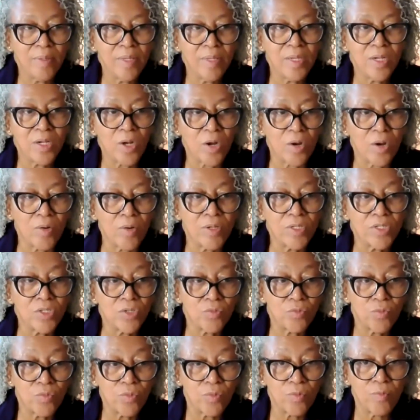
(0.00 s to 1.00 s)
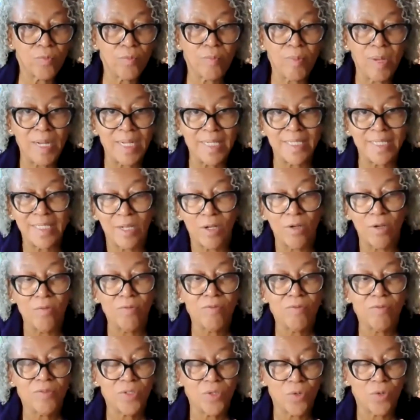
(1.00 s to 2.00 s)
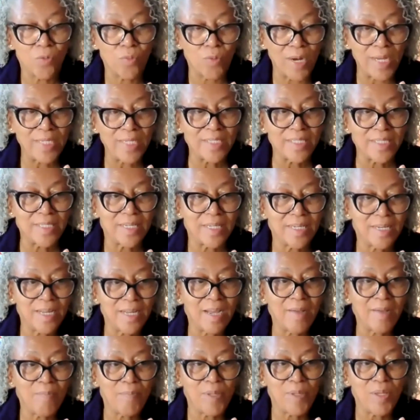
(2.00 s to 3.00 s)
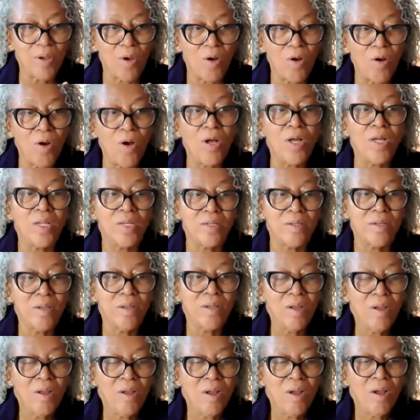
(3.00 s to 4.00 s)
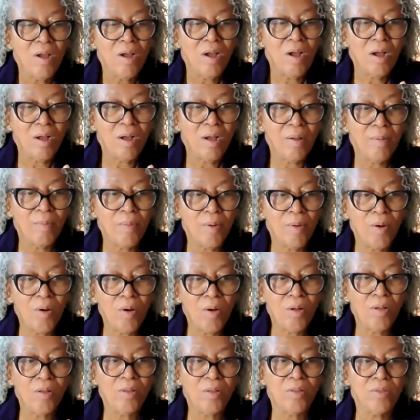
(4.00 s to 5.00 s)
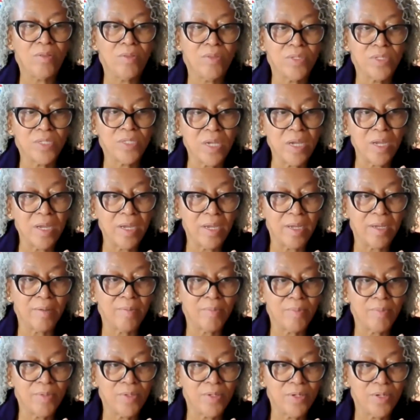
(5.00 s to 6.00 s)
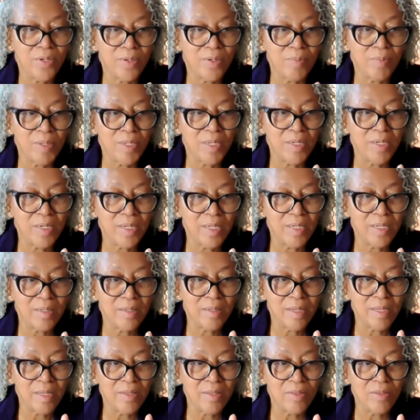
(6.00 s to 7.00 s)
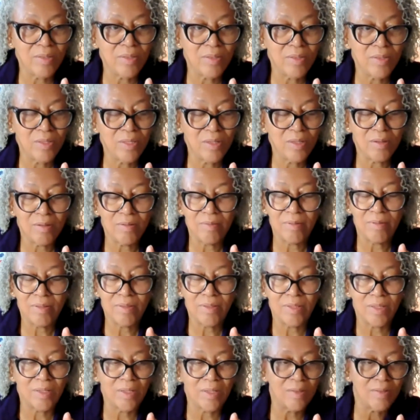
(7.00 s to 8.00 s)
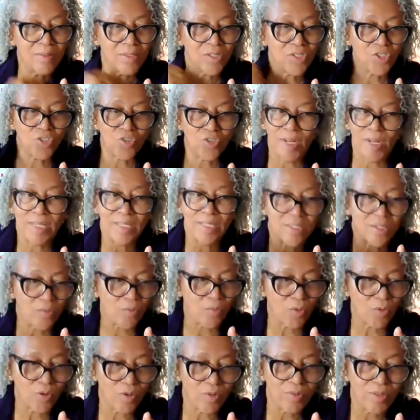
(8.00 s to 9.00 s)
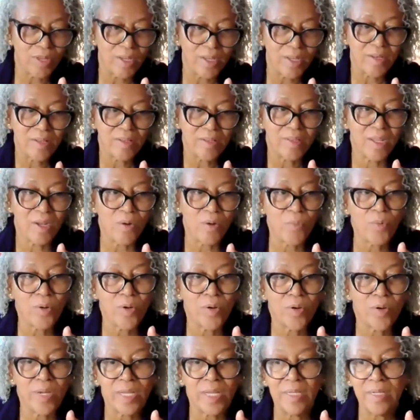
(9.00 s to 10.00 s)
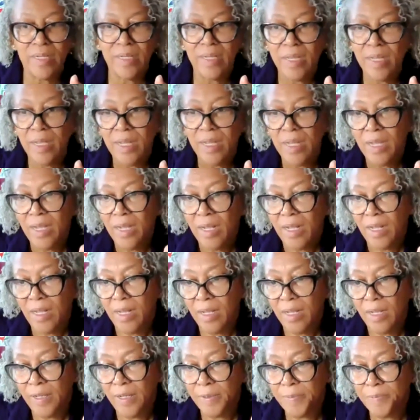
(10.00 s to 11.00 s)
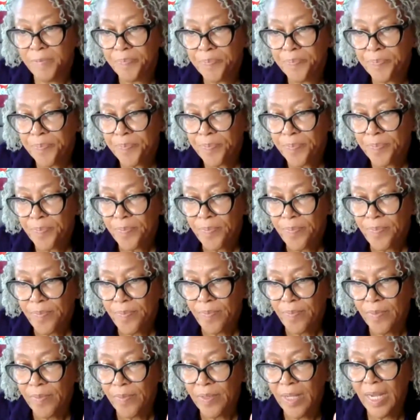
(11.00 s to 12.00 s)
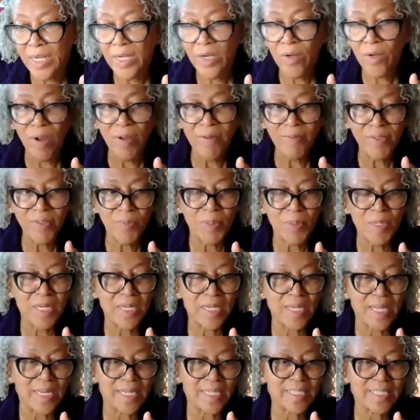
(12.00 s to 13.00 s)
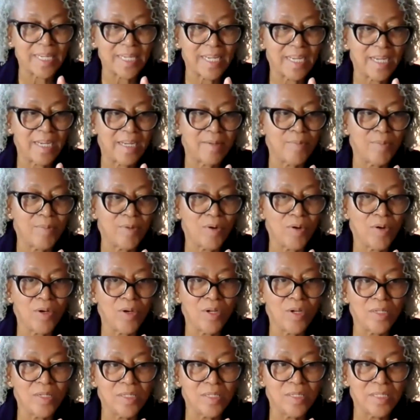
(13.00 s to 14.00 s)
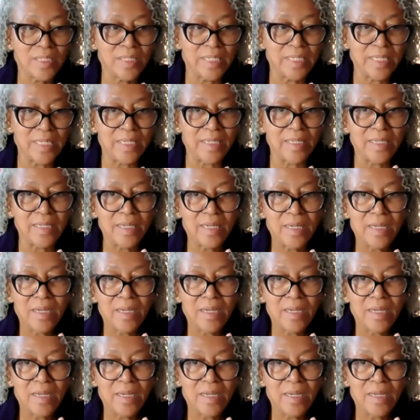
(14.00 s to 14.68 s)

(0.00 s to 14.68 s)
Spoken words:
encourage myself to rest and not be on all the time. You know what I mean? In this transit world that we're in. I know I've spent a lot of time on the